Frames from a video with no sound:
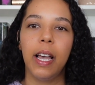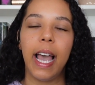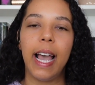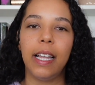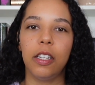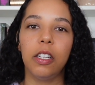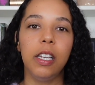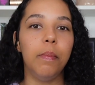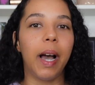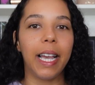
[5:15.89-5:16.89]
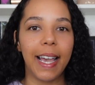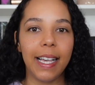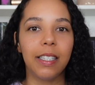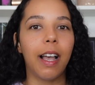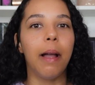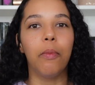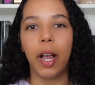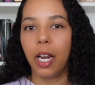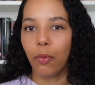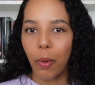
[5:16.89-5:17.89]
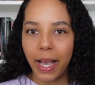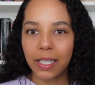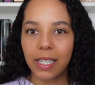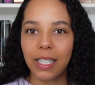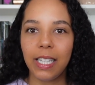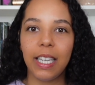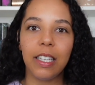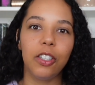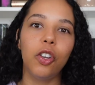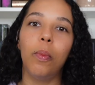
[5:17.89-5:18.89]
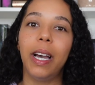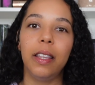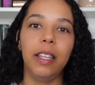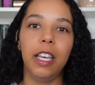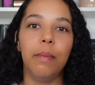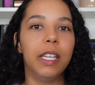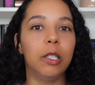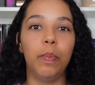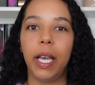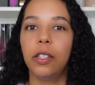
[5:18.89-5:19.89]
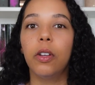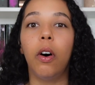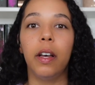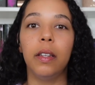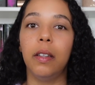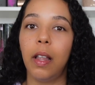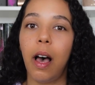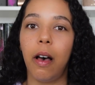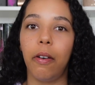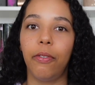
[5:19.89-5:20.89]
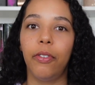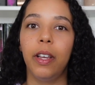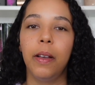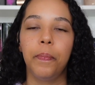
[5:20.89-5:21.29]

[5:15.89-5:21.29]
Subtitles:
And in my case, I'm writing romantasy, so my theme is based on love.